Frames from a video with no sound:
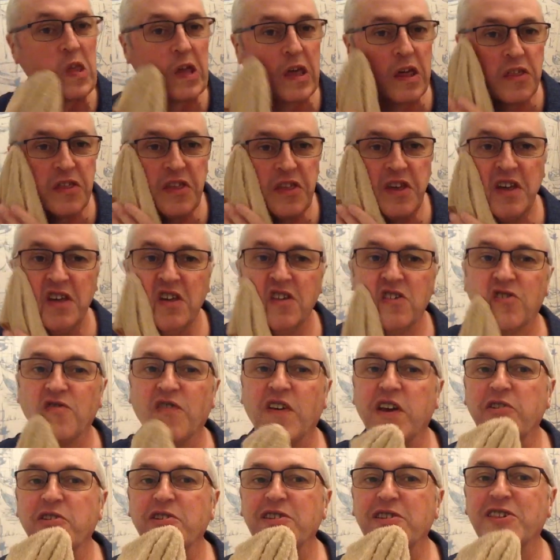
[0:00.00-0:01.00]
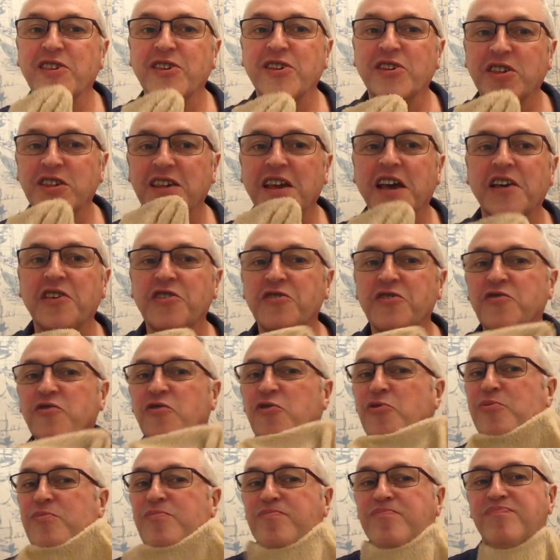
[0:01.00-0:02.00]
I think it's very
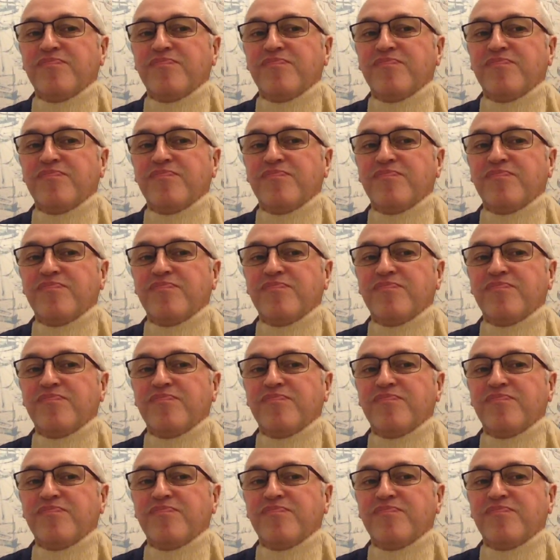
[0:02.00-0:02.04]
successful.